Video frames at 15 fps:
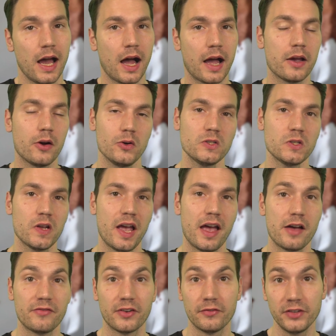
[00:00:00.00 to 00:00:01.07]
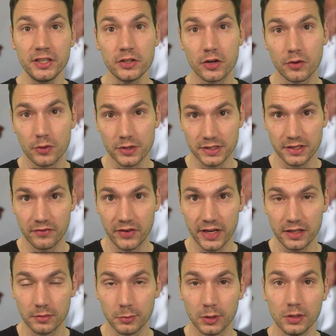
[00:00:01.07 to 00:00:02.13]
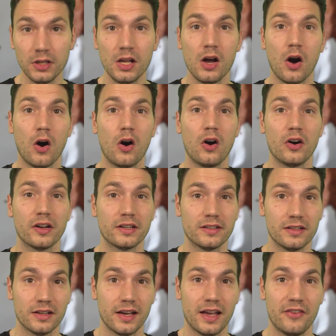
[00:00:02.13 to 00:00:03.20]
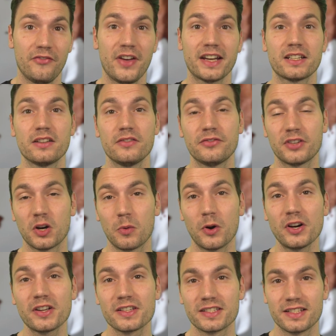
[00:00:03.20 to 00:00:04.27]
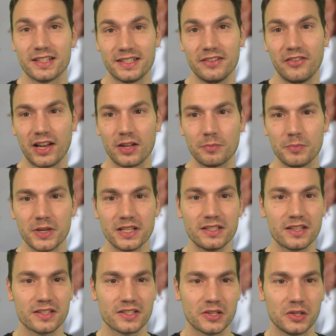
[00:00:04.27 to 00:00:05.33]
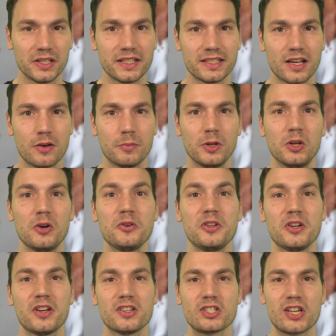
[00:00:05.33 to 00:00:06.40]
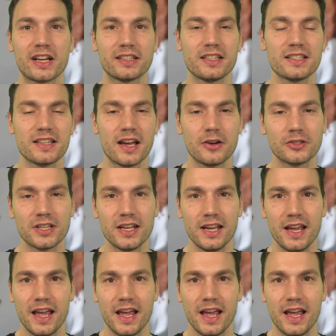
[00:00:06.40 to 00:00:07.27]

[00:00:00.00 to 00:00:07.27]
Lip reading: I also have a video course available on effective Quarkus development, so link down below, you can check this out.